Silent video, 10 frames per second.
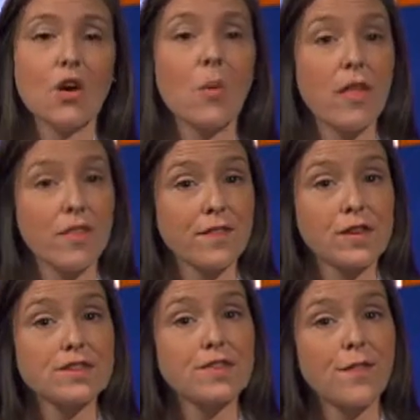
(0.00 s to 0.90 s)
While the
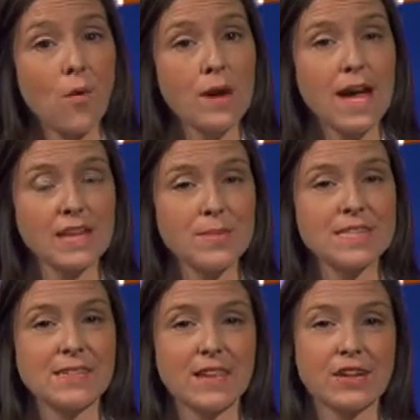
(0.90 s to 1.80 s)
first 4
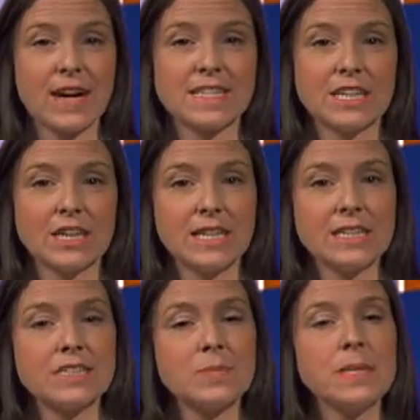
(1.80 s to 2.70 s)
elements of the criterion
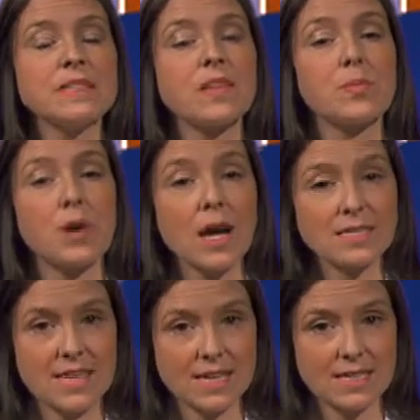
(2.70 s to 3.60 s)
speak to the
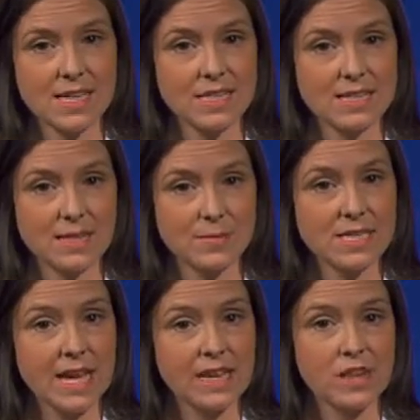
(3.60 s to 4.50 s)
process that teams
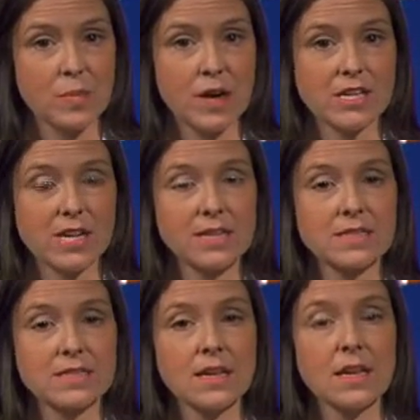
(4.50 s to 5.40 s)
take in their
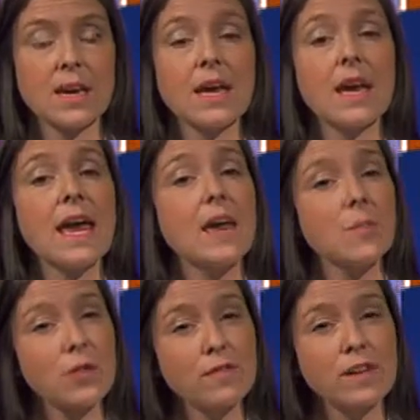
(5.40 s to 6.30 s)
projects,
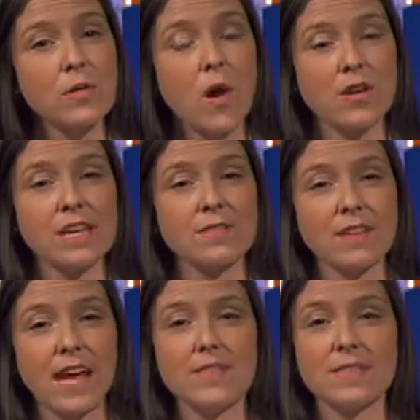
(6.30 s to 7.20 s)
improving quality of
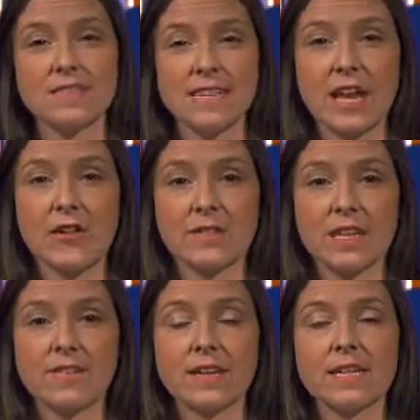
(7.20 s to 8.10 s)
life and standard of
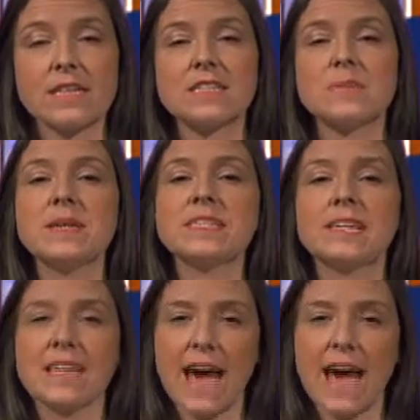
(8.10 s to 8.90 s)
living speaks to the